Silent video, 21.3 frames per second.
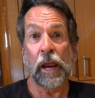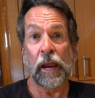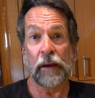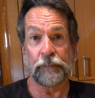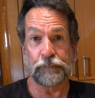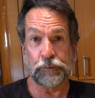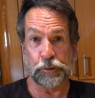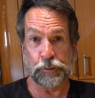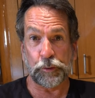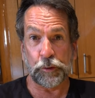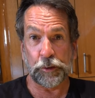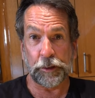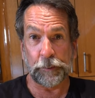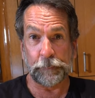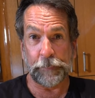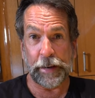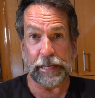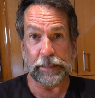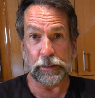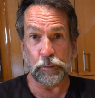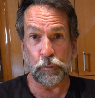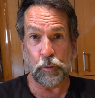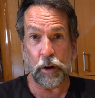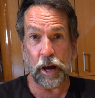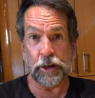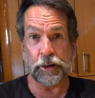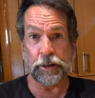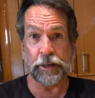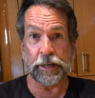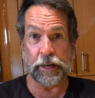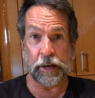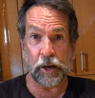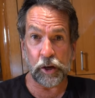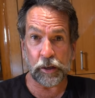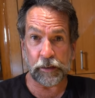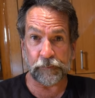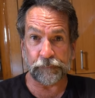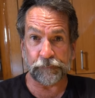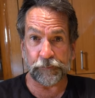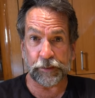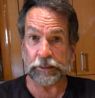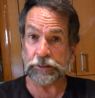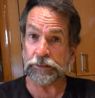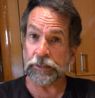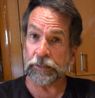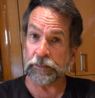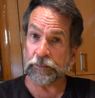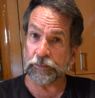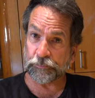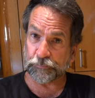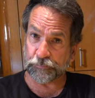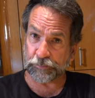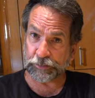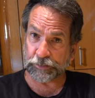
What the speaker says: If you throw your bait in the water and you hook a fish, there's